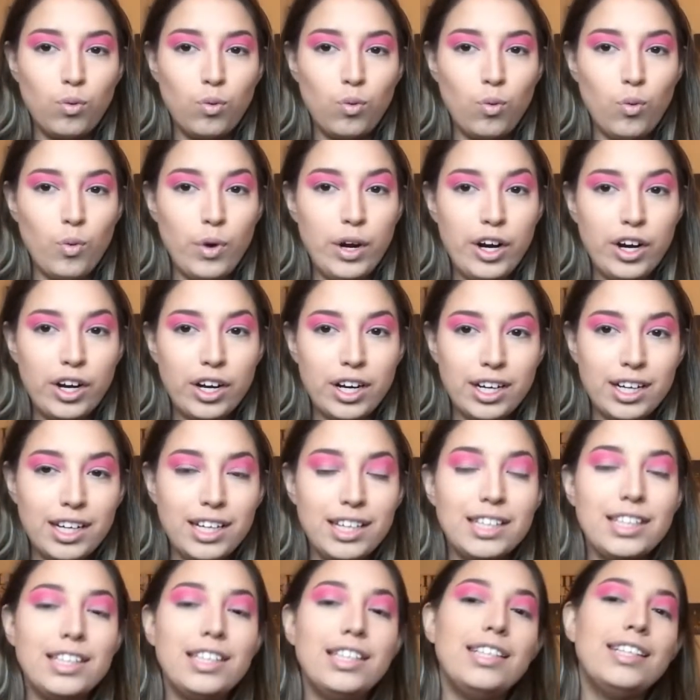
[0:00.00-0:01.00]
we're gonna
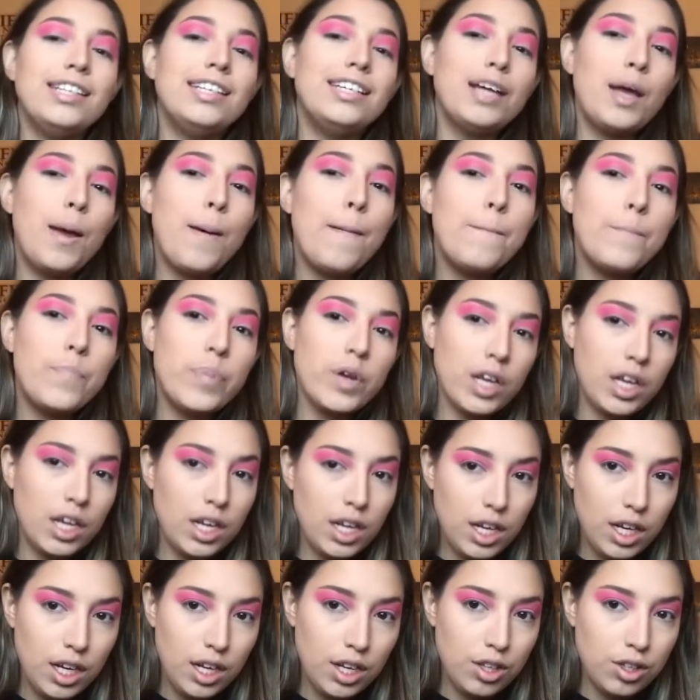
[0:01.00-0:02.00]
dip
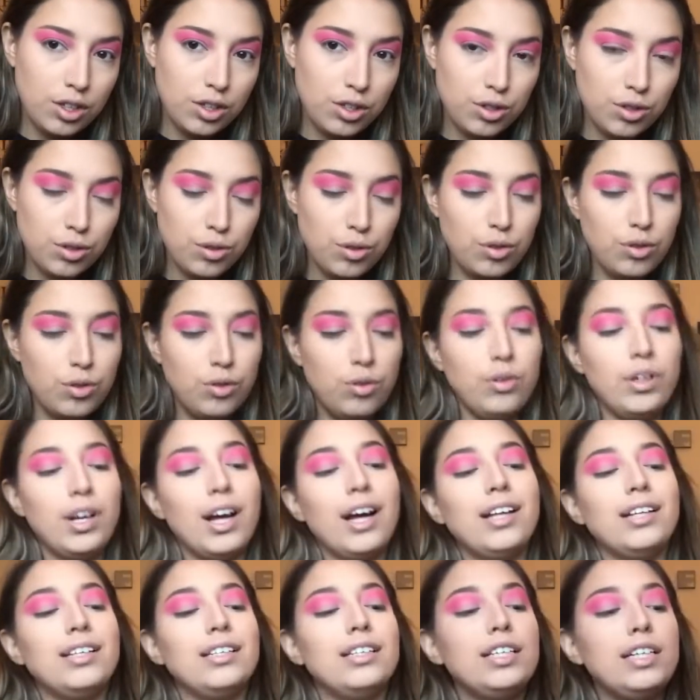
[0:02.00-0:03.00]
into, not
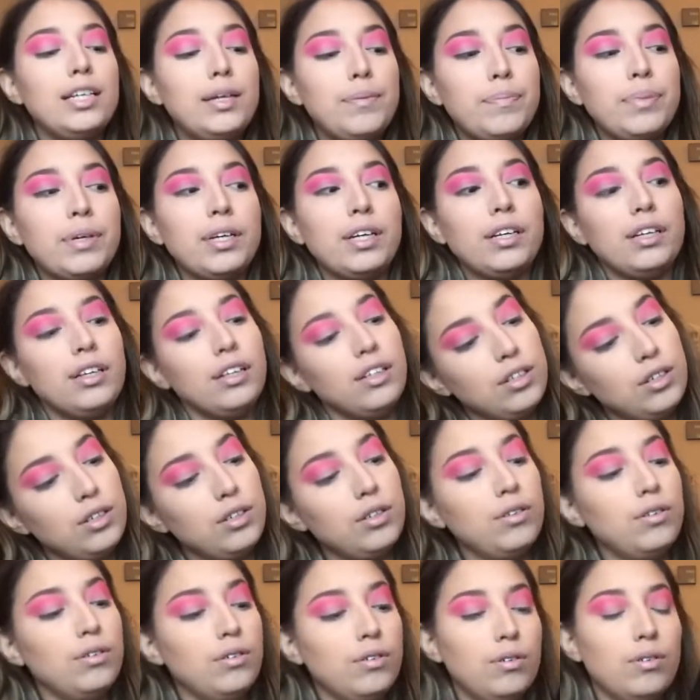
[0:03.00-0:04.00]
deep
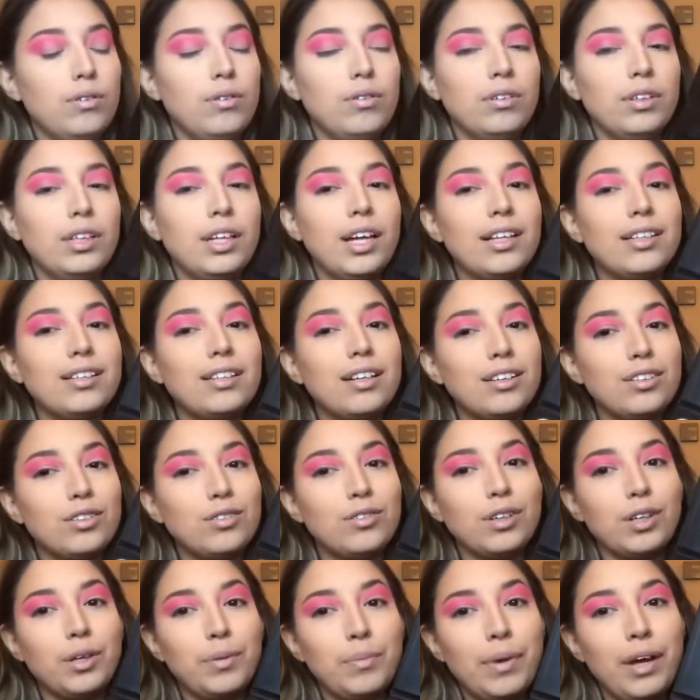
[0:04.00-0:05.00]
into, that sounds
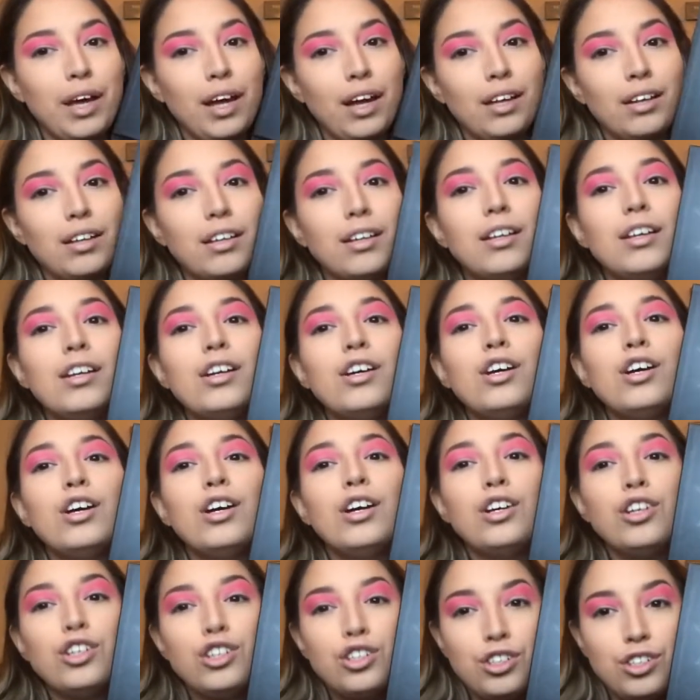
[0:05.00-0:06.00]
really bad.
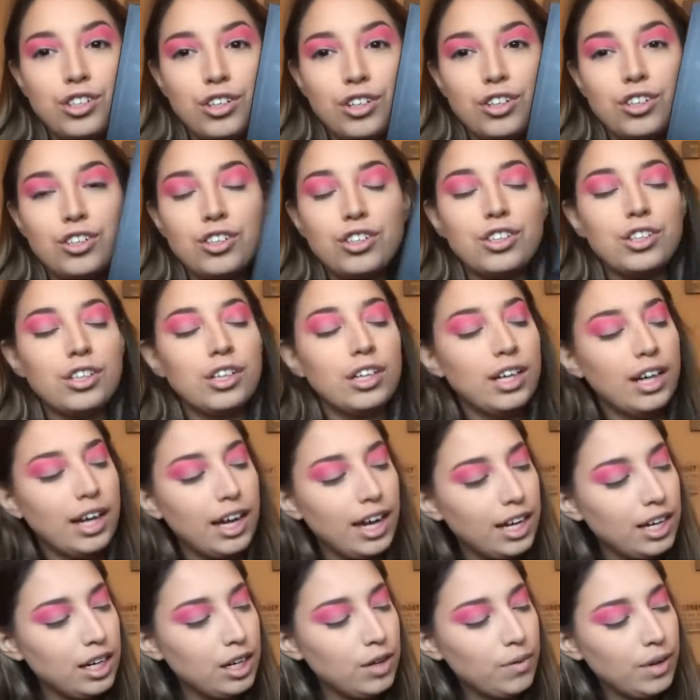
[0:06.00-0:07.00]
Shush.
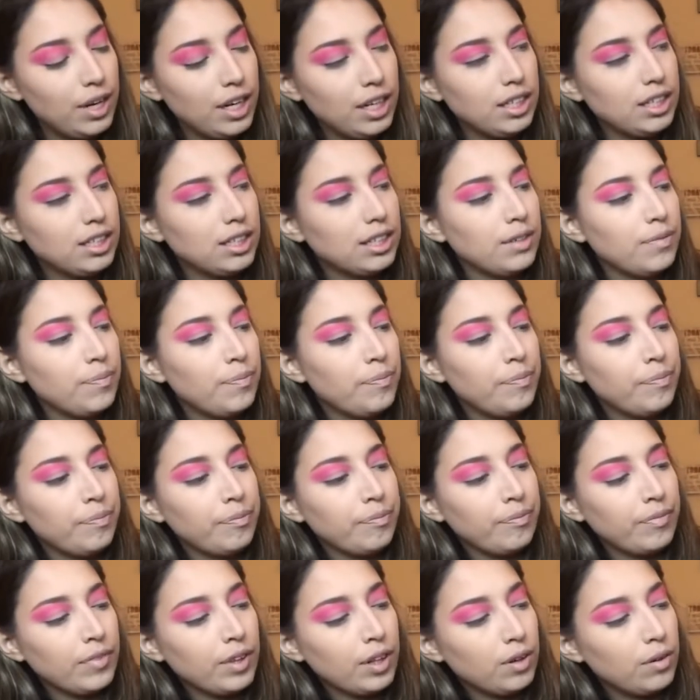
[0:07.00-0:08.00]
Anyways,
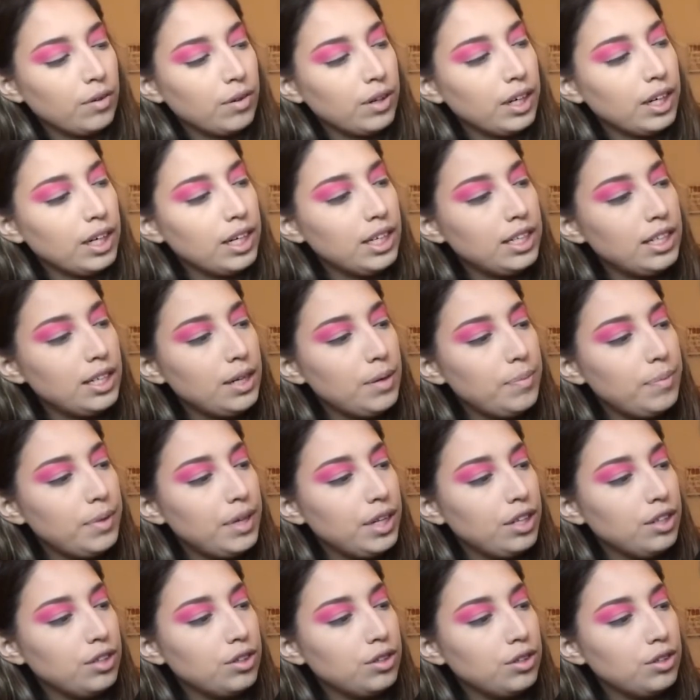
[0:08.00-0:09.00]
we're gonna dip
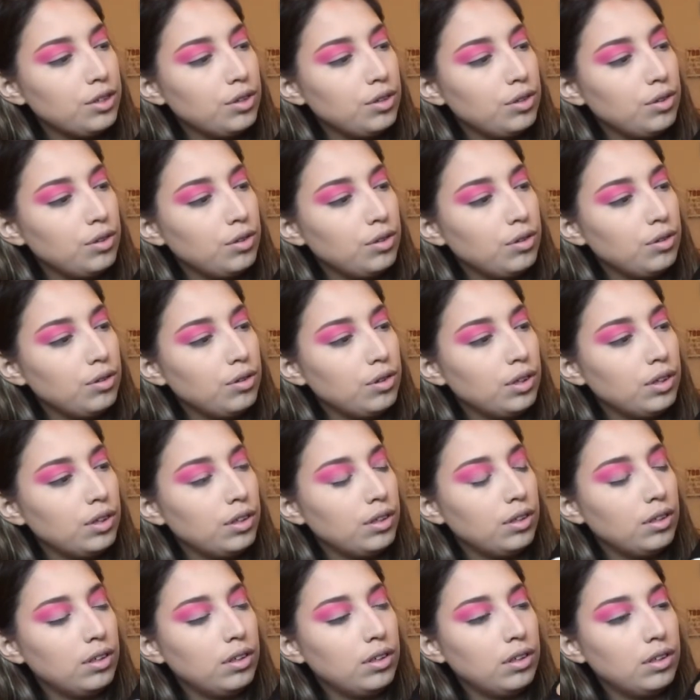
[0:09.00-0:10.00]
into,
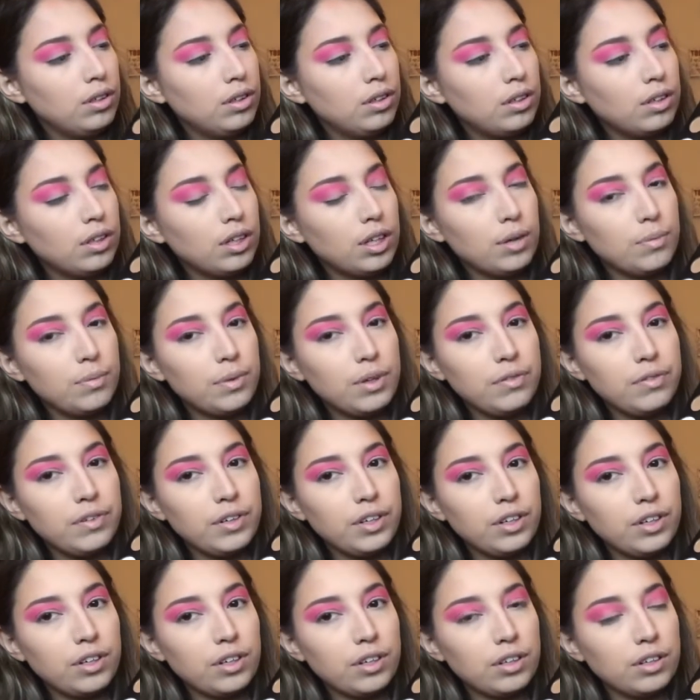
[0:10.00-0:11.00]
not my
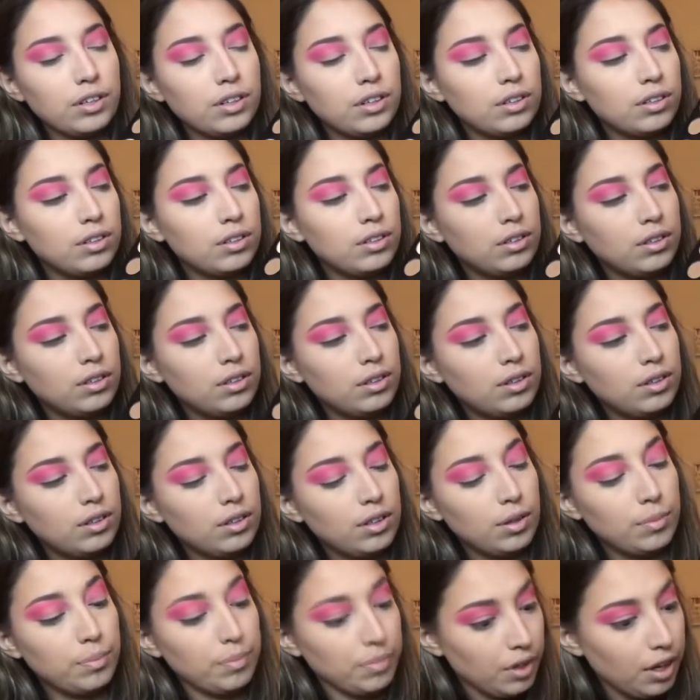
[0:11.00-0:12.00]
finger,
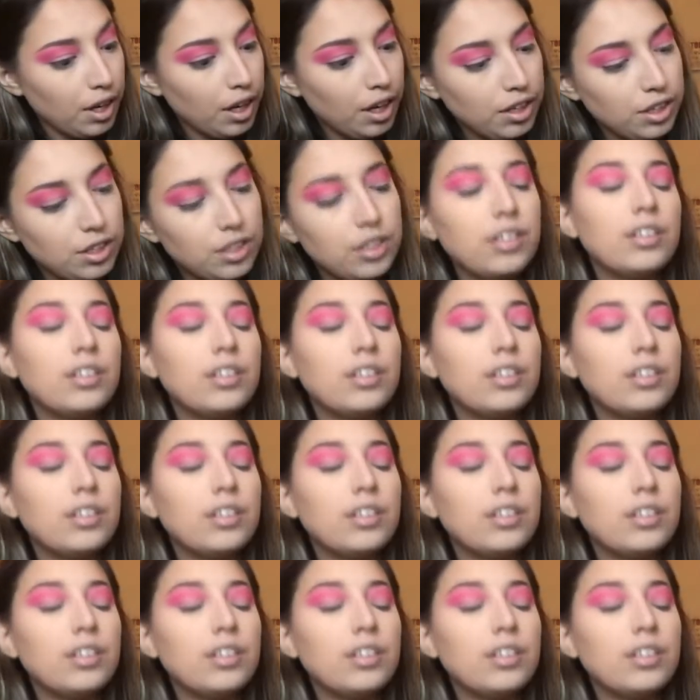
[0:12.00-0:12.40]
brush.